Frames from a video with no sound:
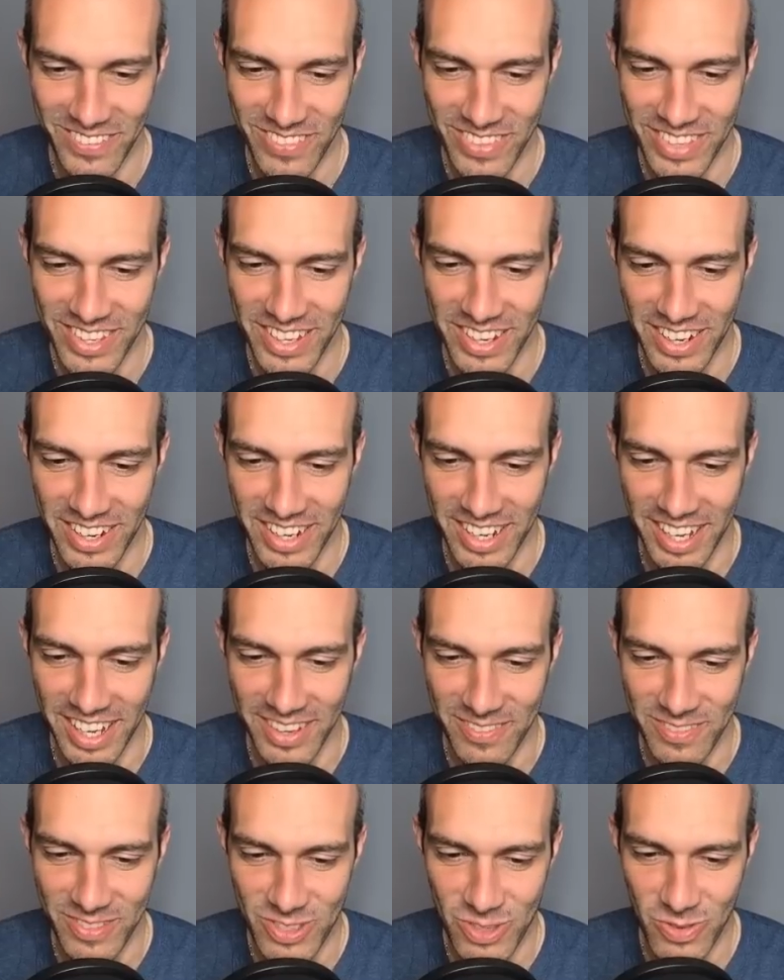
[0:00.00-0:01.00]
Okay.
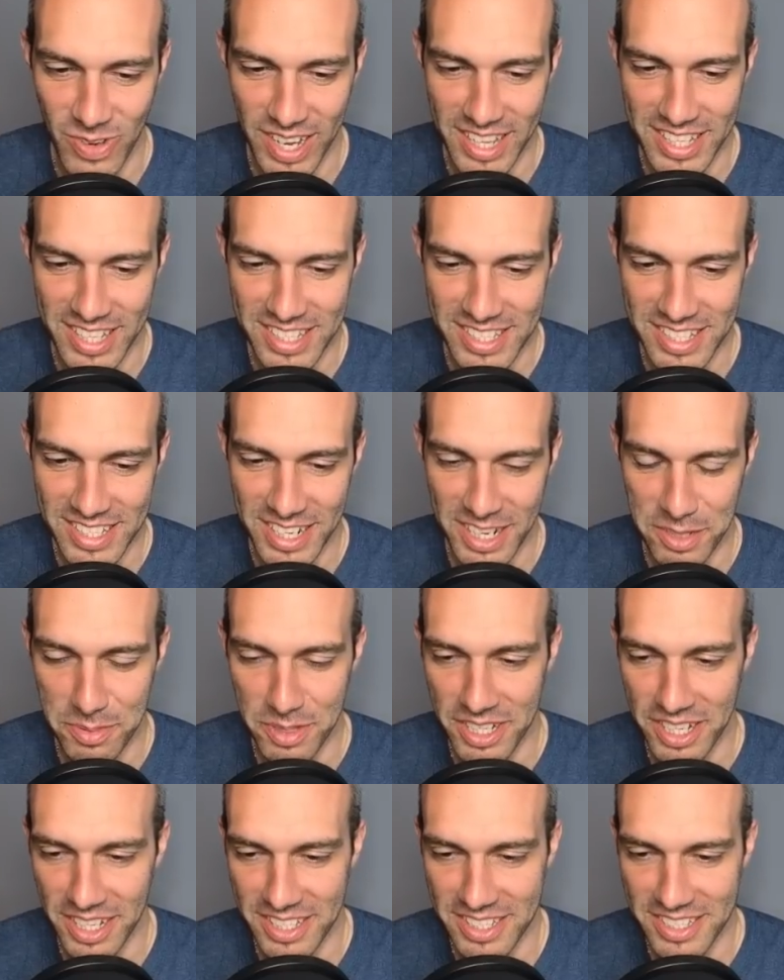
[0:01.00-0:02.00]
Zweilous, terrible
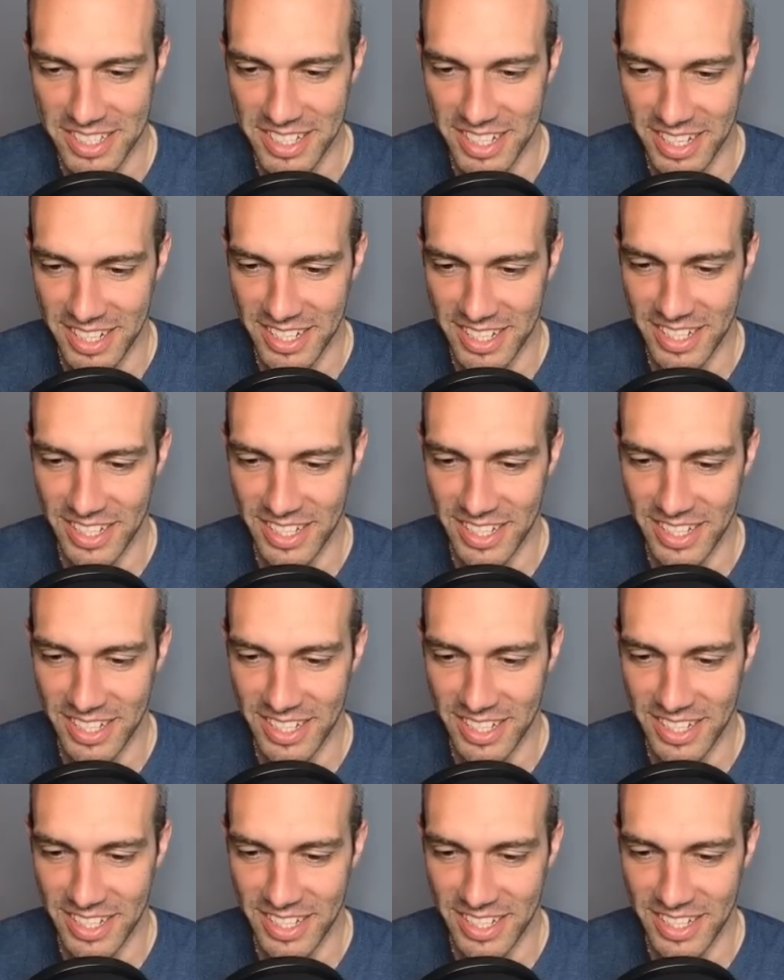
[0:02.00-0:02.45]
against Tink.